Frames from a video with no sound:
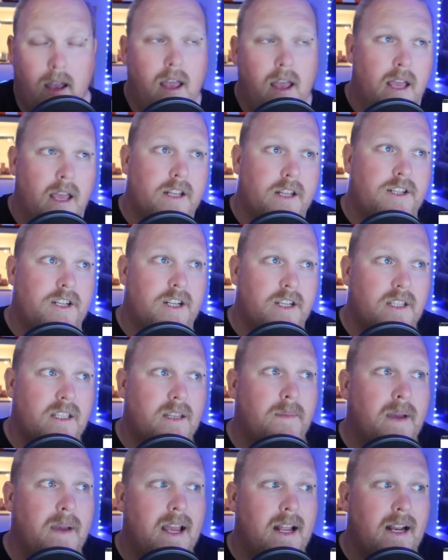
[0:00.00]
Just
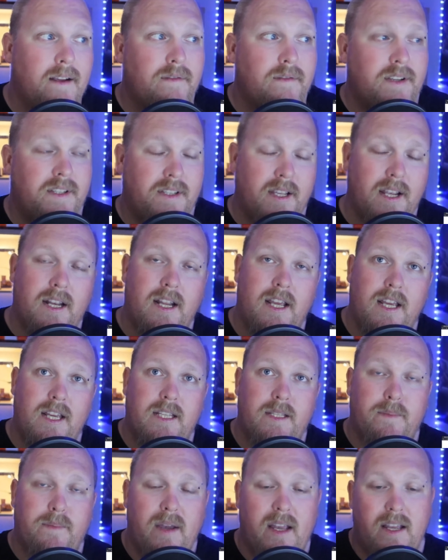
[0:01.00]
about every cent he
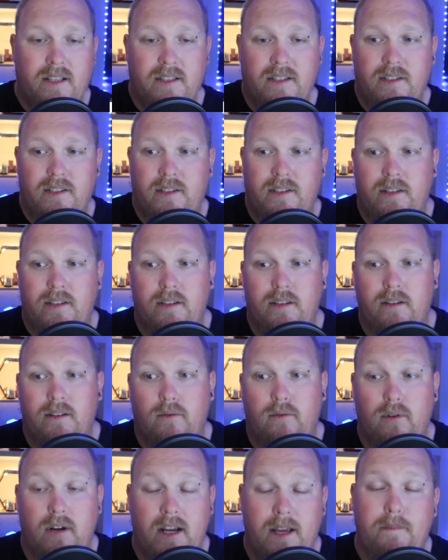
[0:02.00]
spends,
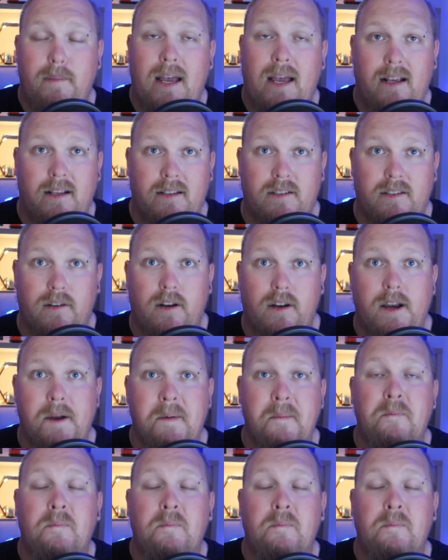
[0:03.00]
or he makes, sorry,